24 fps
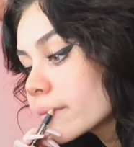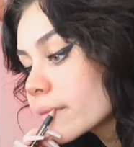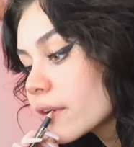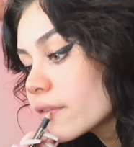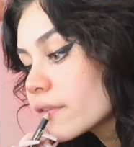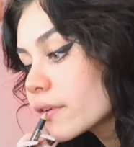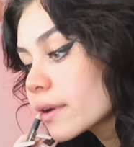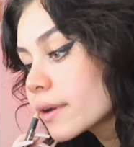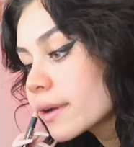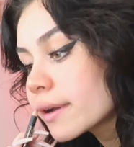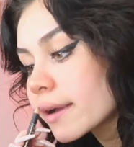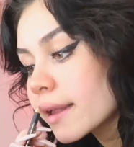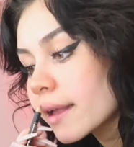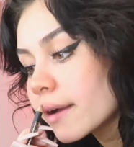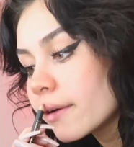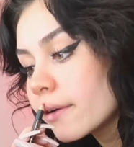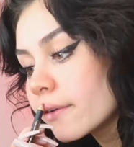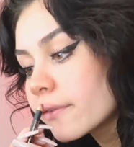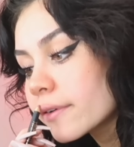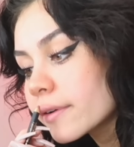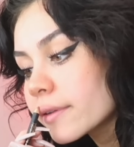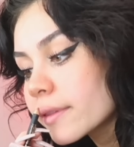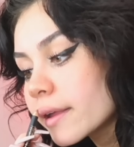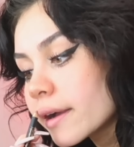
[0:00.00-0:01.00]
I'm not very good at
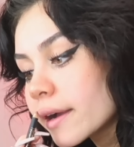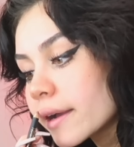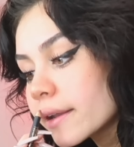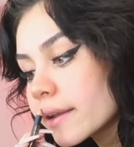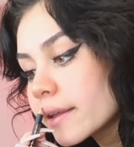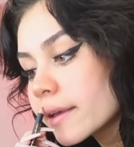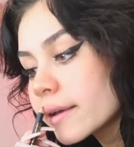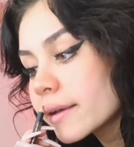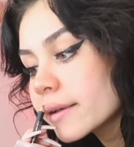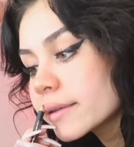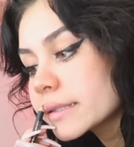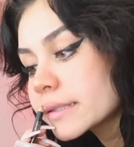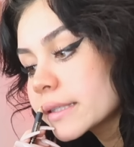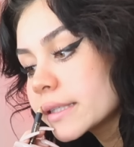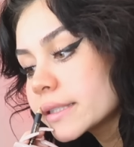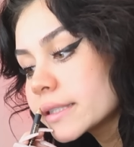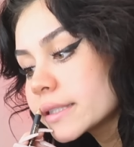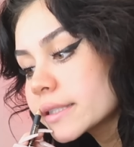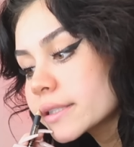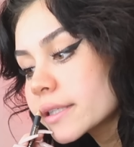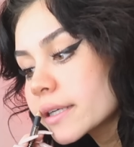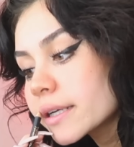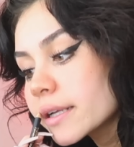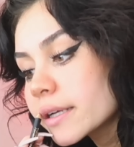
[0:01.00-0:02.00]
overlining, so I
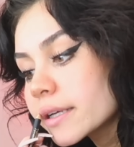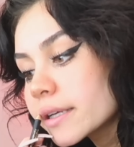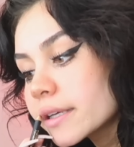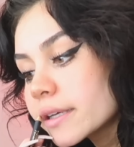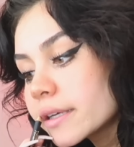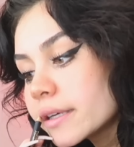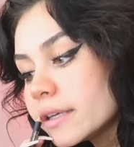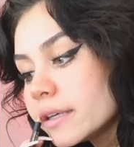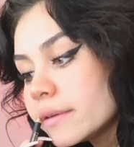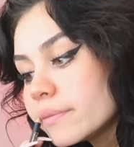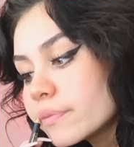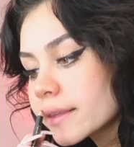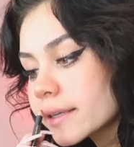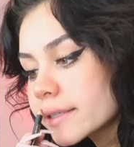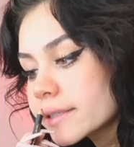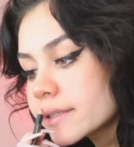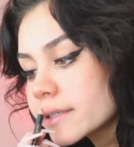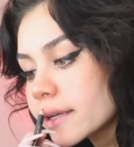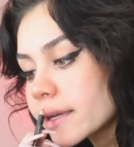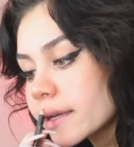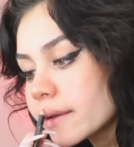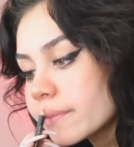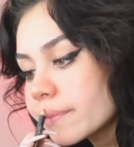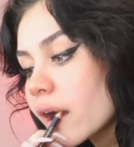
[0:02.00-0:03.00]
just try to keep the
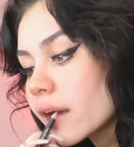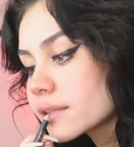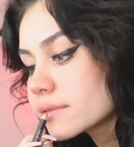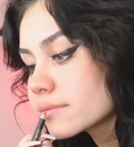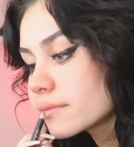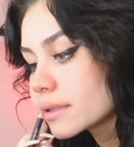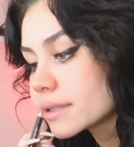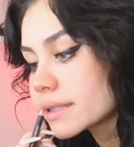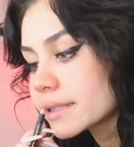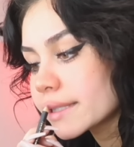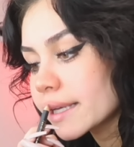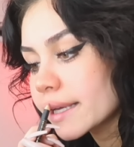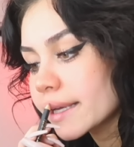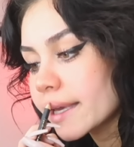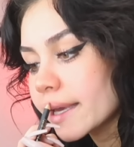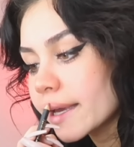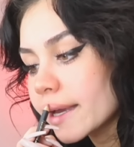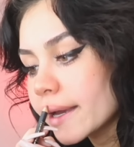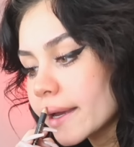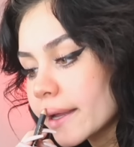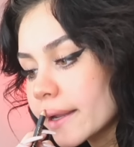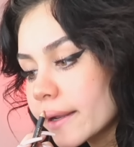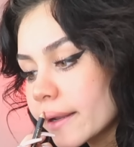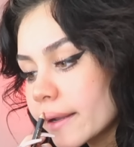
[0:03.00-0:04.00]
shape as much as I
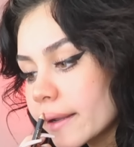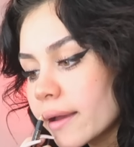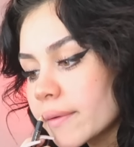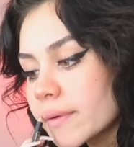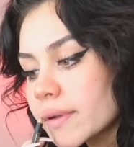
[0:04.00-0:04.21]
can.